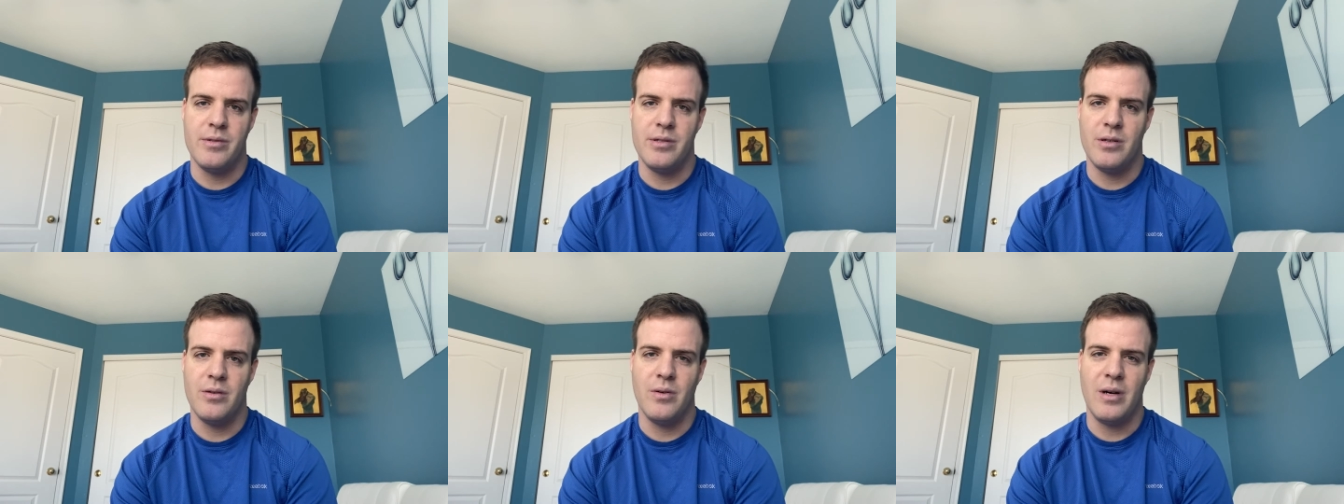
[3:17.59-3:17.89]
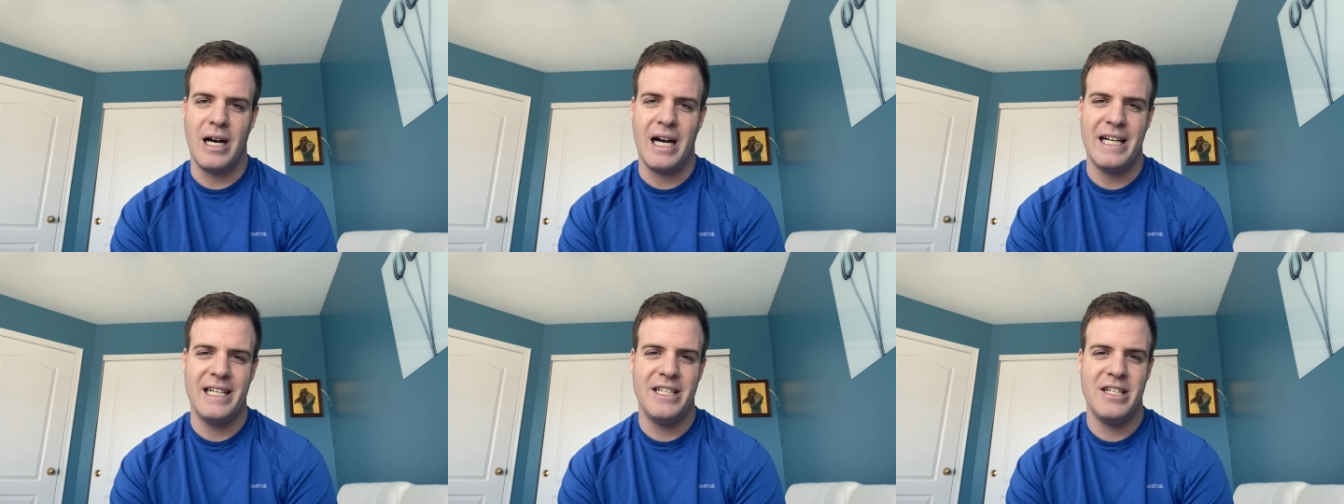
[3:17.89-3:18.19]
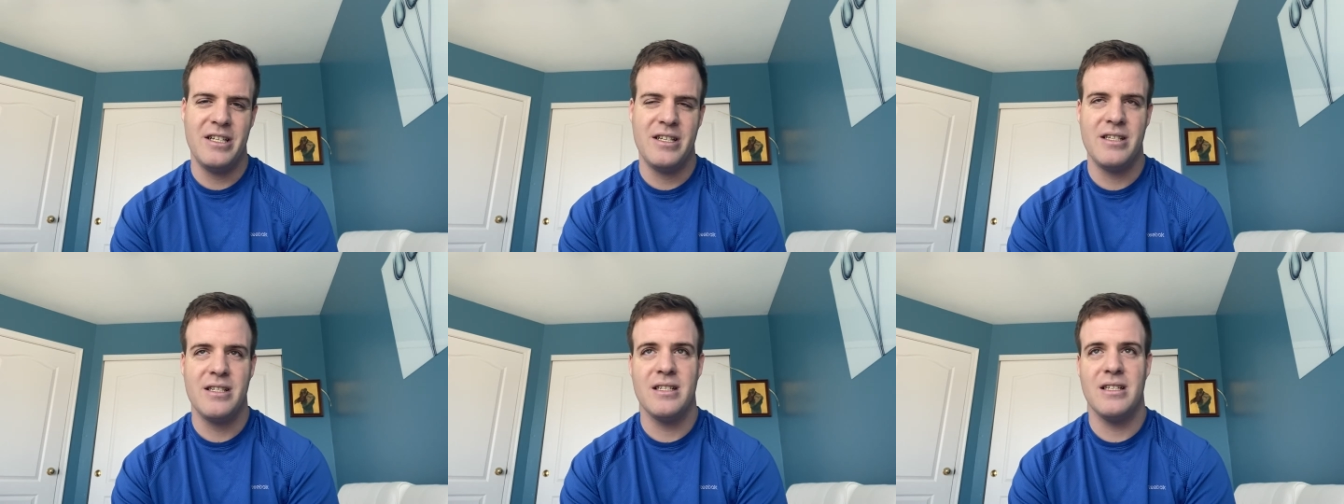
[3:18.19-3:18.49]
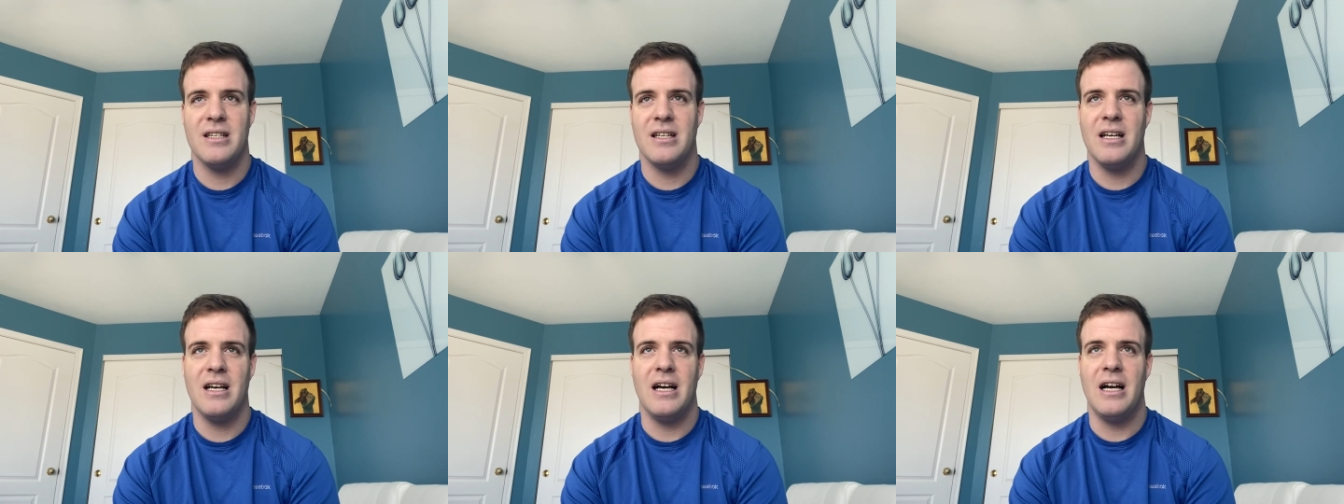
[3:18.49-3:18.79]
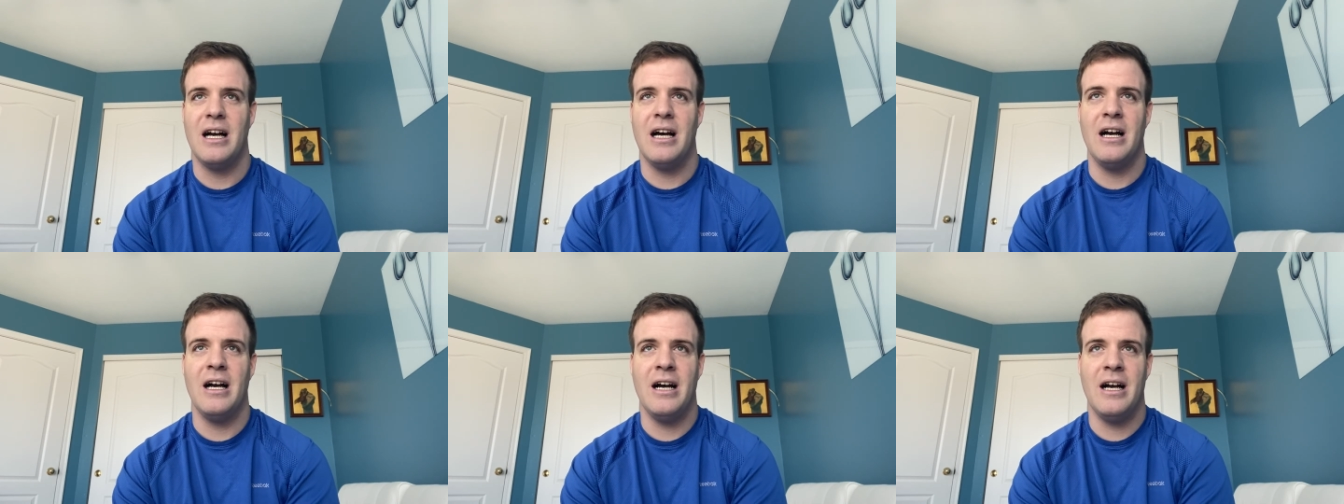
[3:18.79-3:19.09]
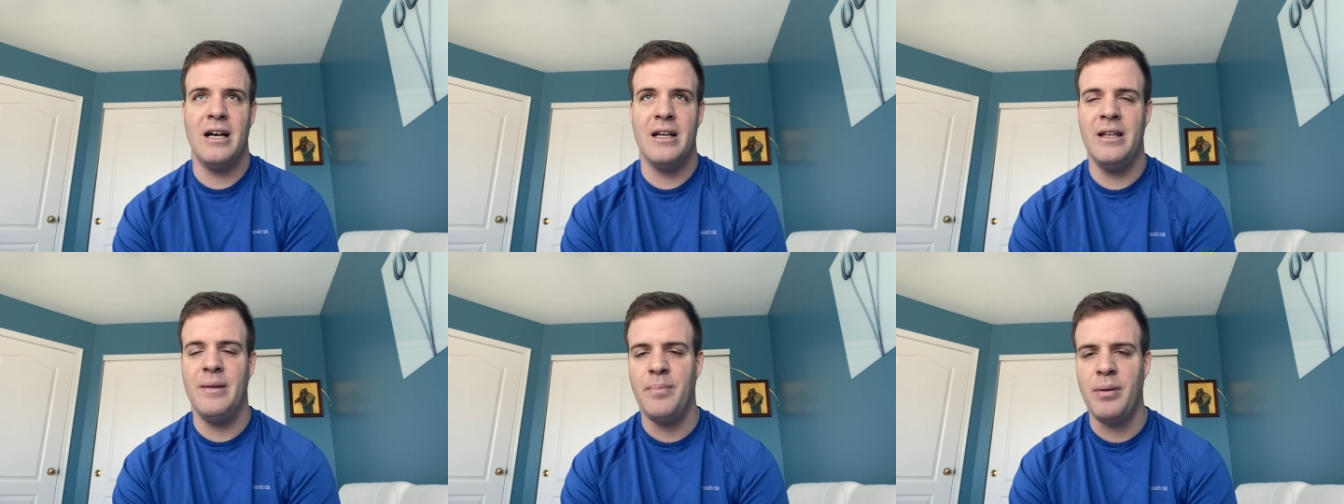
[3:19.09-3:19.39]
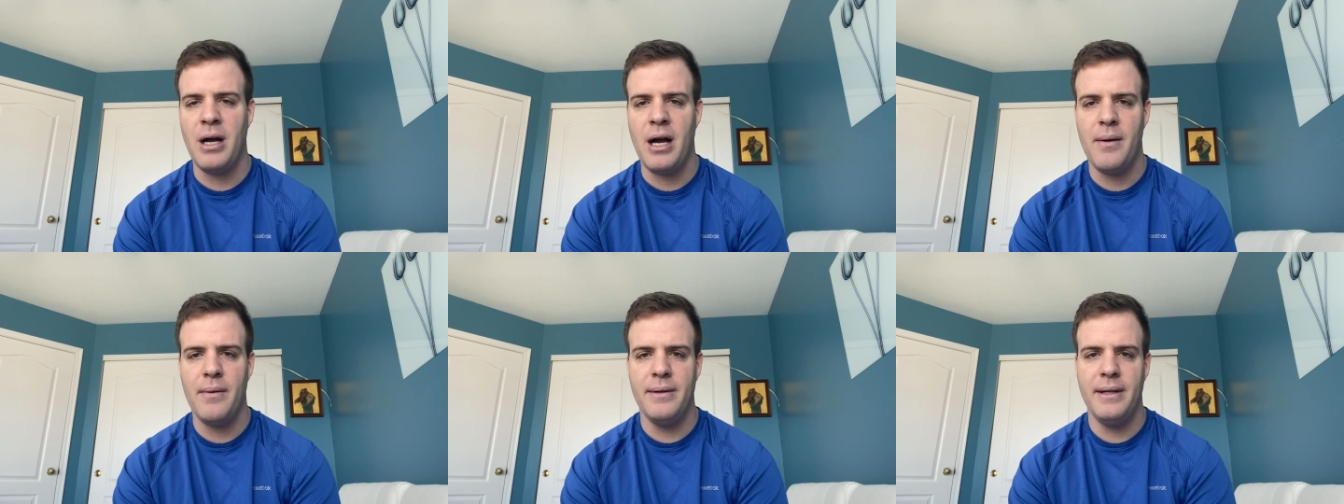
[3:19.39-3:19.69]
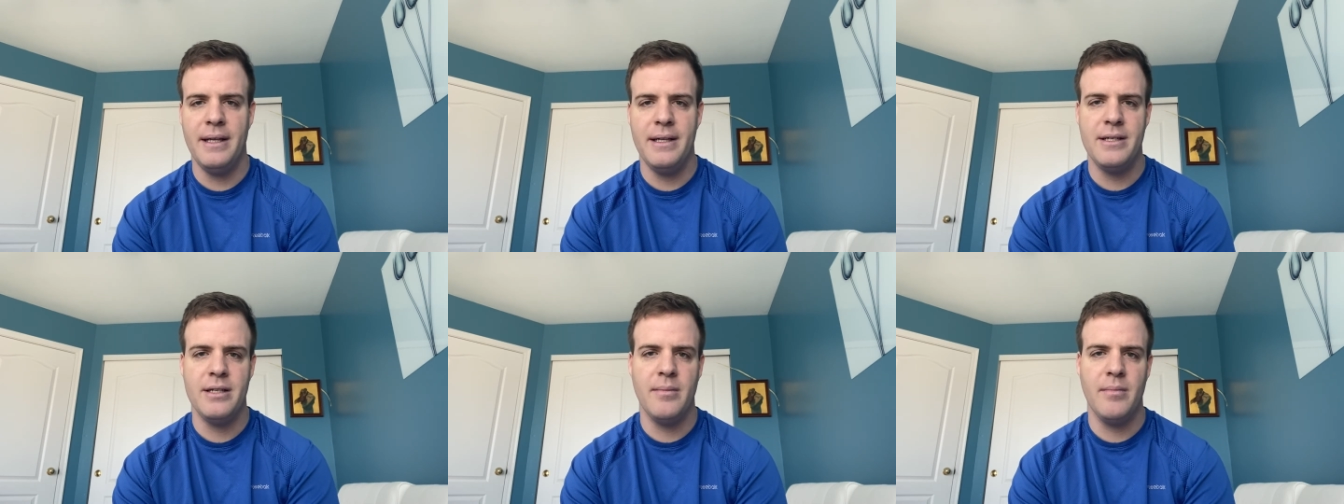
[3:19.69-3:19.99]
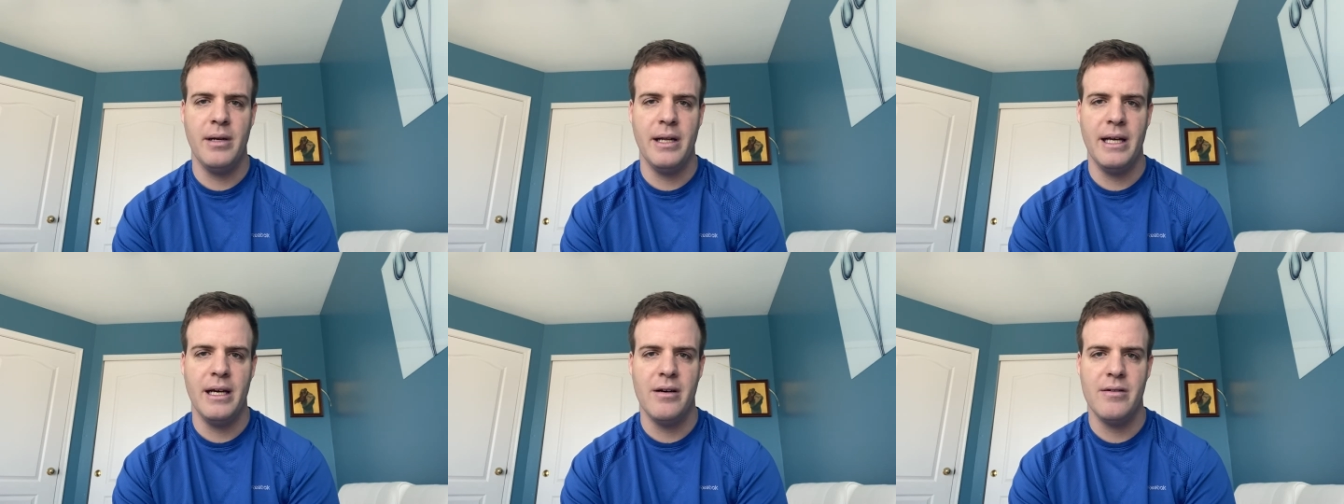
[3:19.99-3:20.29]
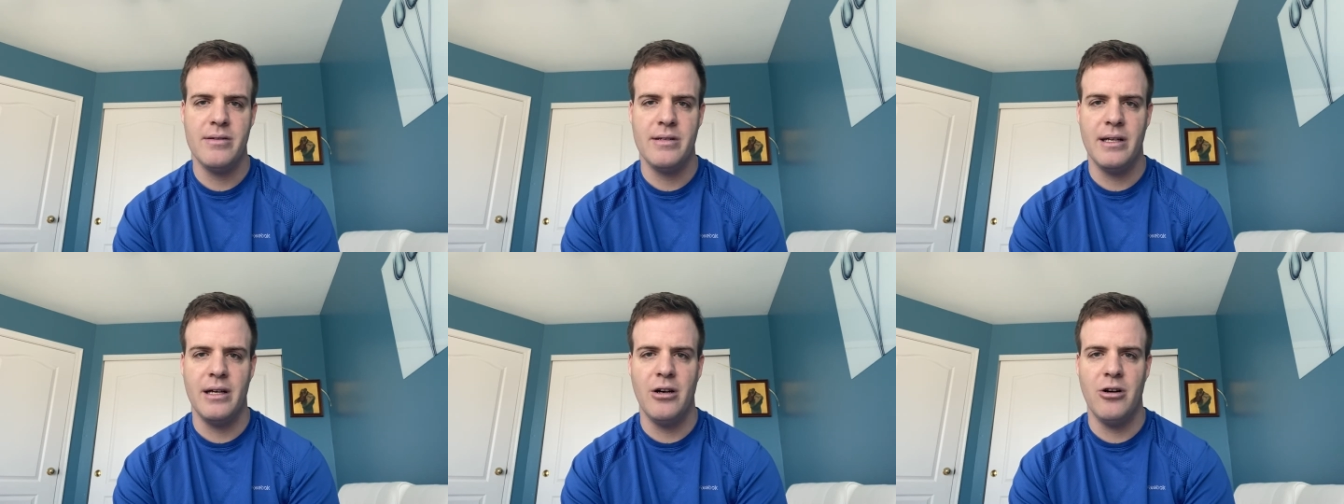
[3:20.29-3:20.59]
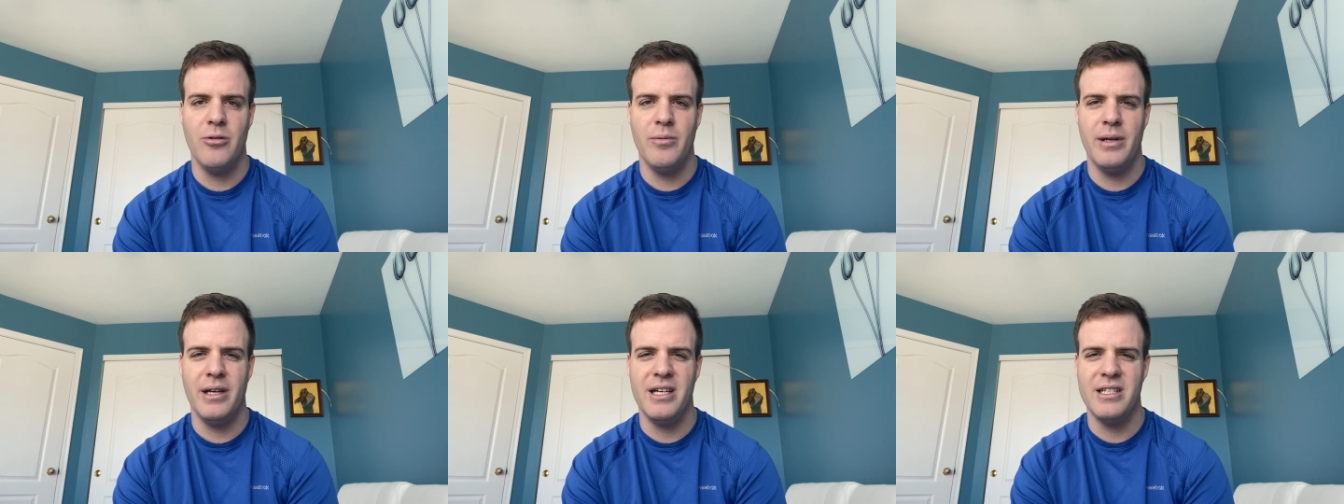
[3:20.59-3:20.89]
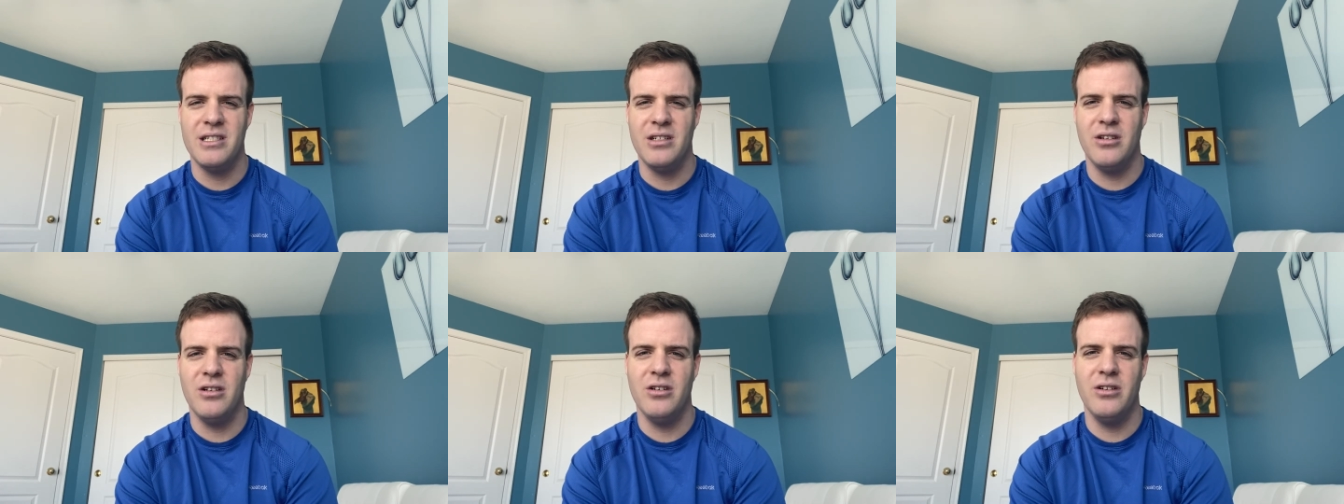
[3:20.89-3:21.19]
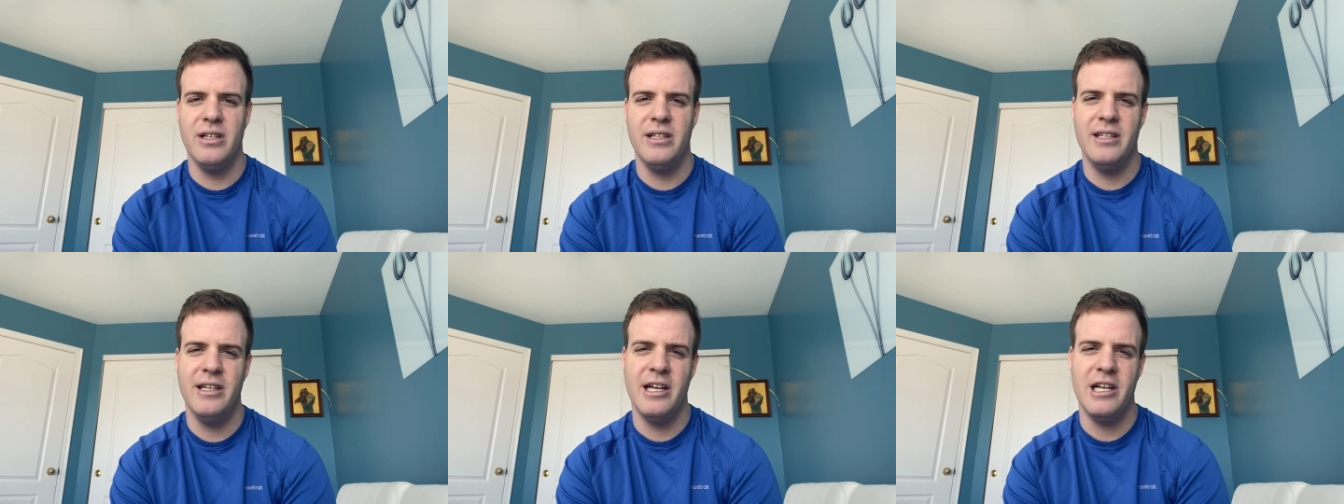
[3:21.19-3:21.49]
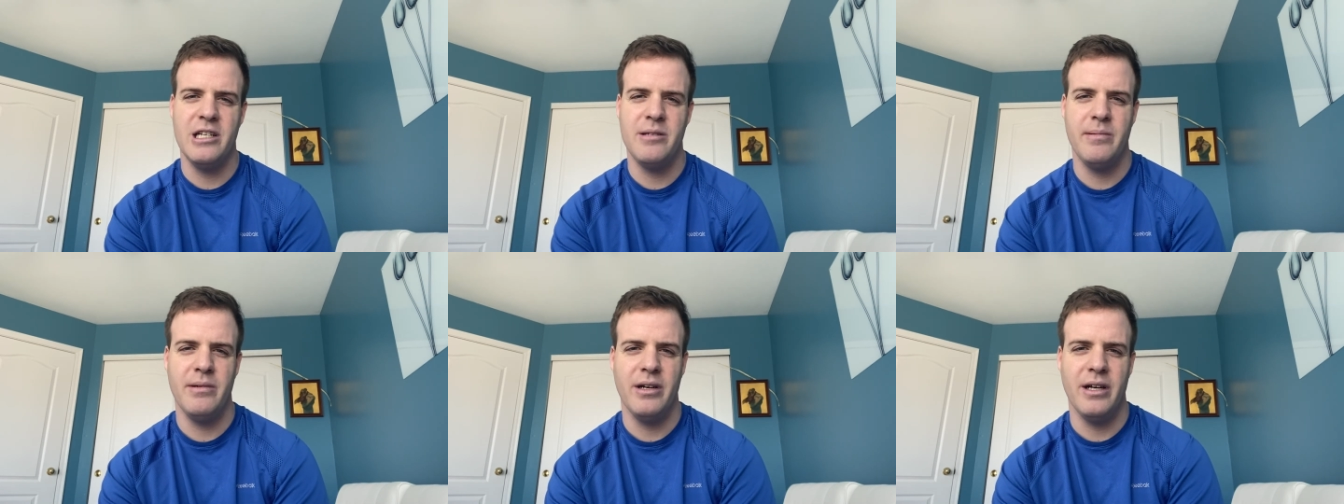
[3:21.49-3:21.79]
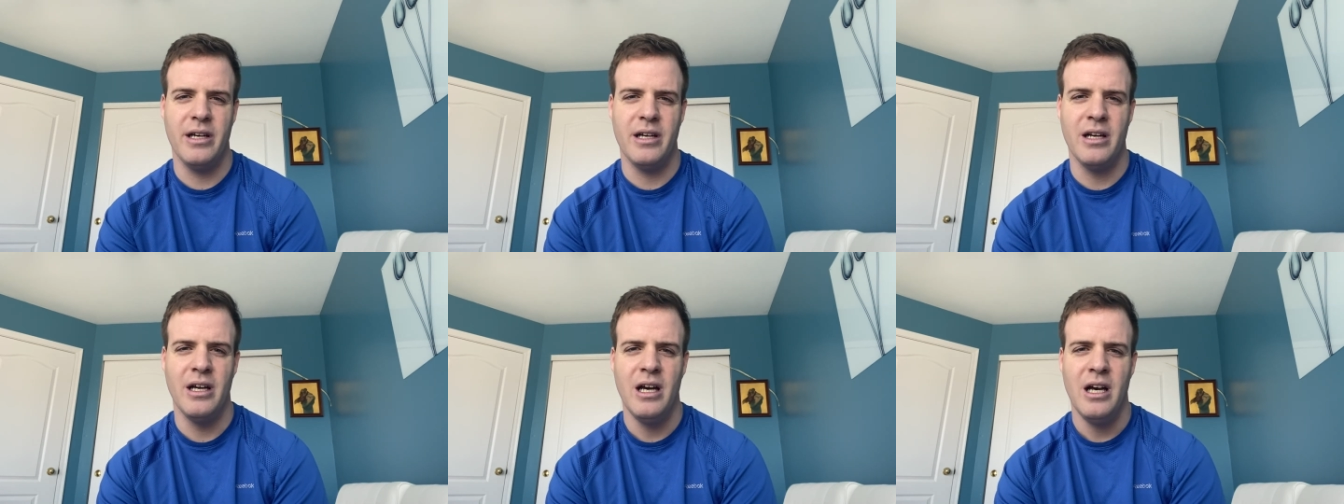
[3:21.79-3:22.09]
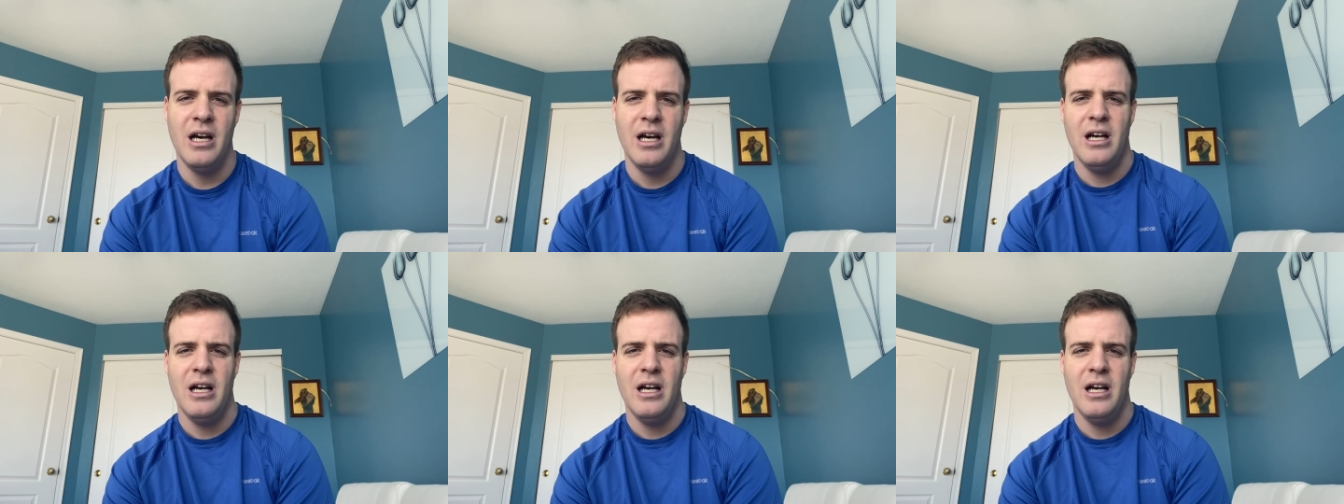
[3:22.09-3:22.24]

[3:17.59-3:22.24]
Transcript: So I just, I, I probably need somebody else to help me because it literally takes me like